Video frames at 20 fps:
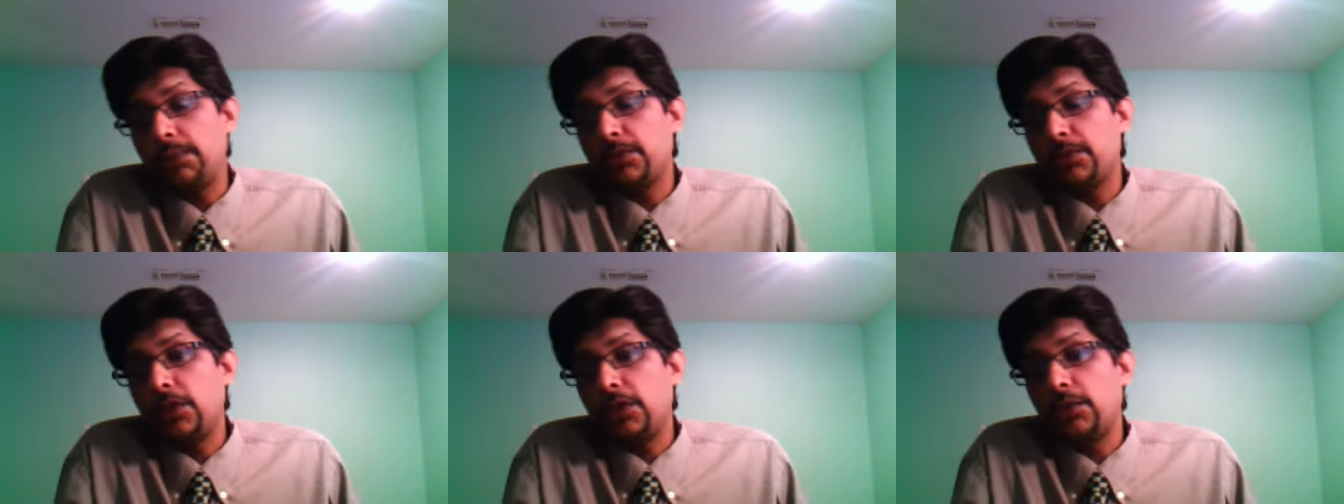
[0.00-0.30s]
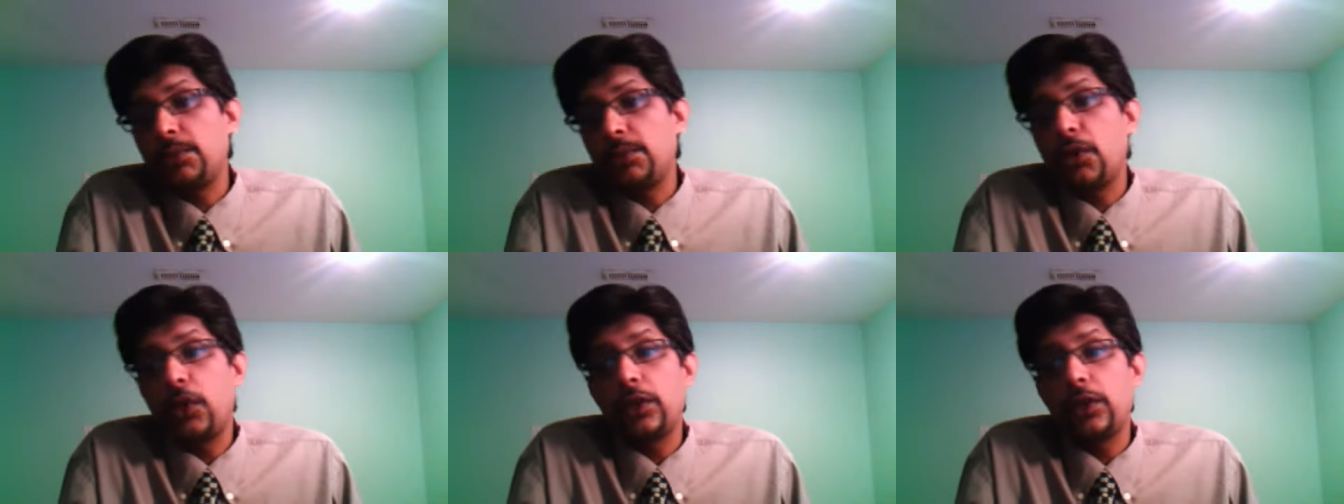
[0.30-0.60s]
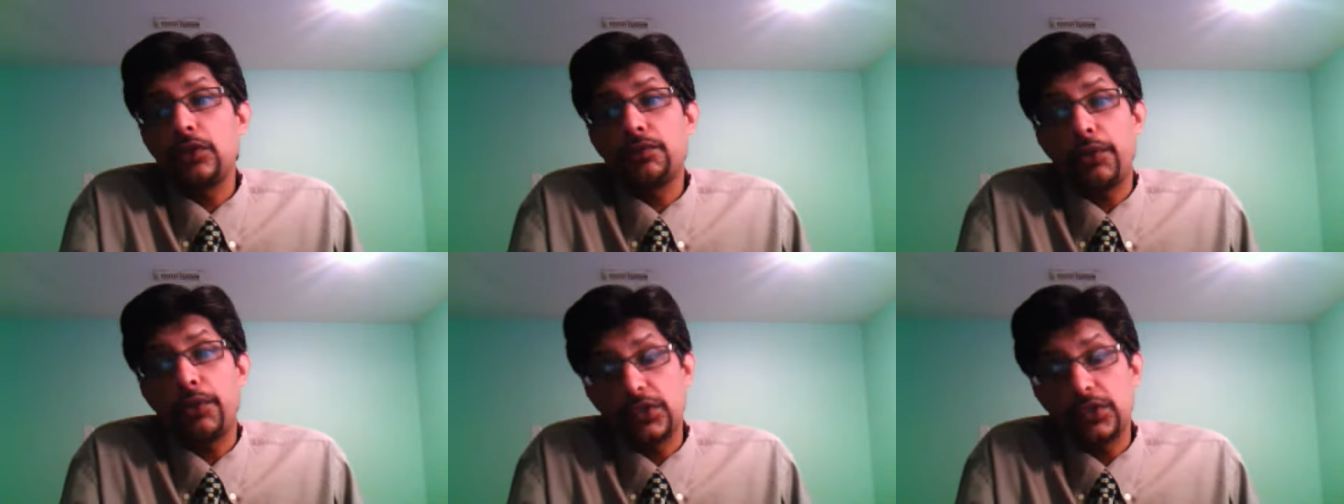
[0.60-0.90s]
So he's going
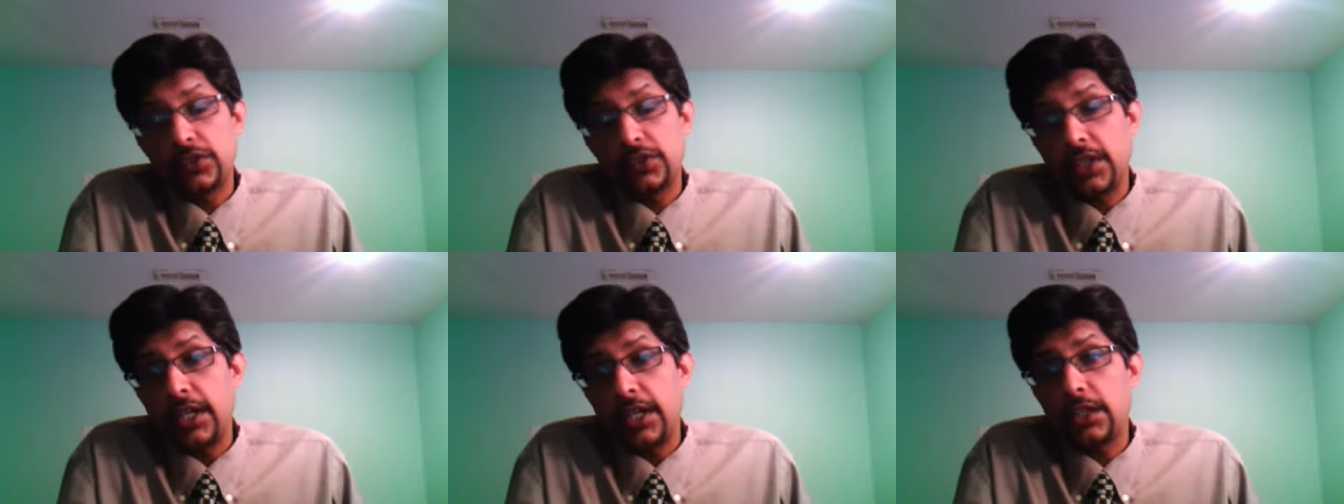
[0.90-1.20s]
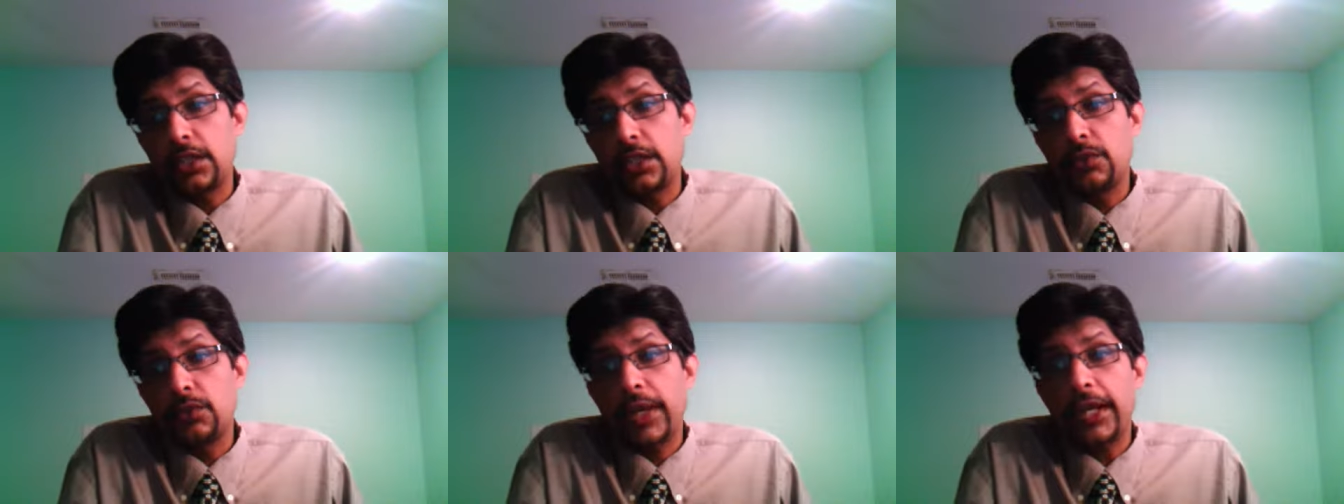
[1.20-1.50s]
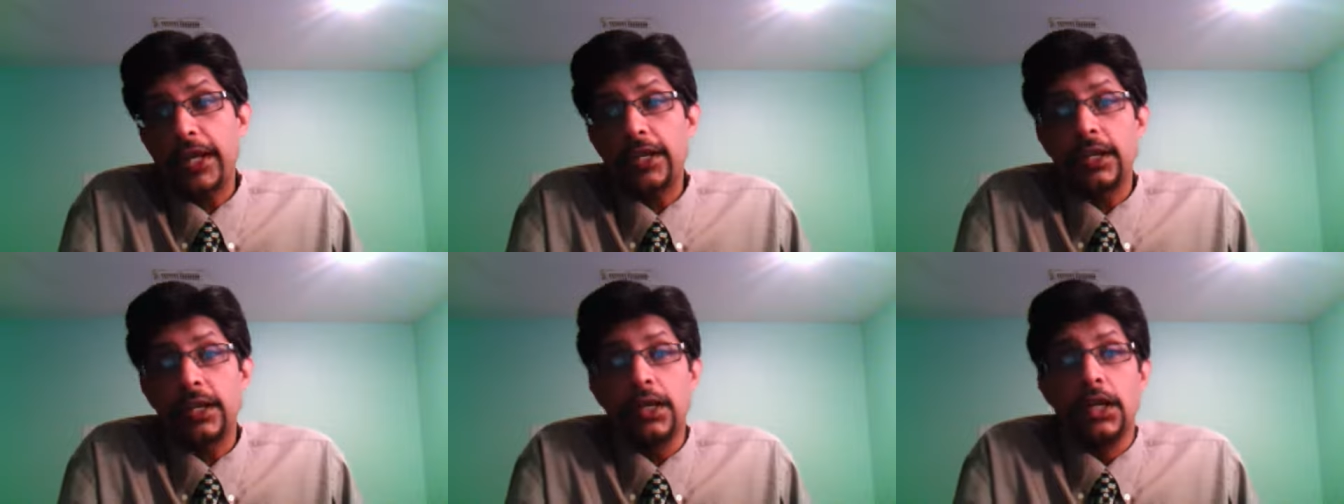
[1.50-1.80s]
for his 300th
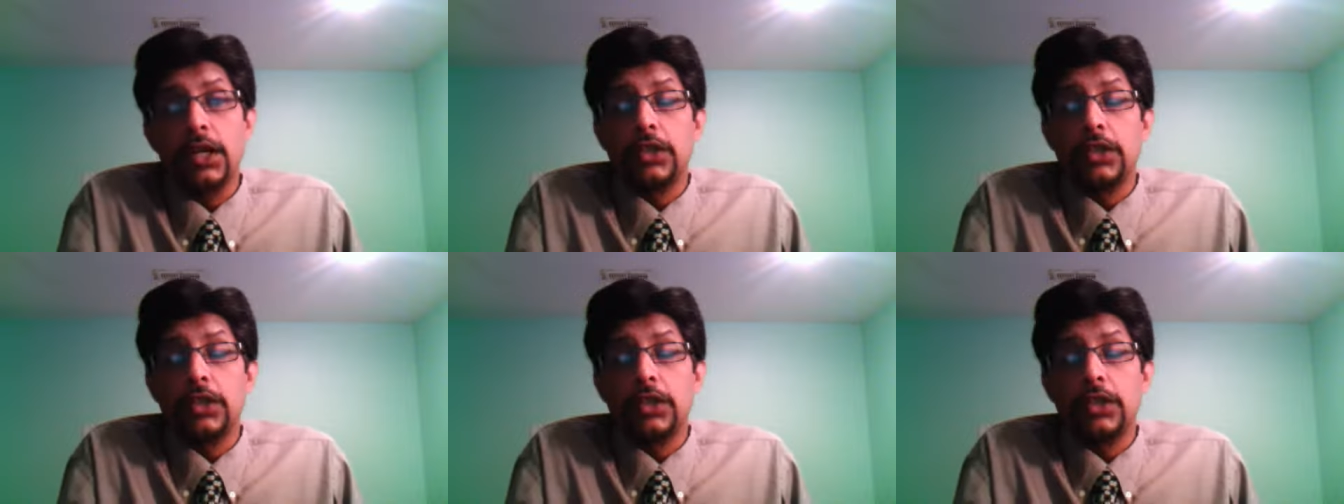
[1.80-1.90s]
wicket.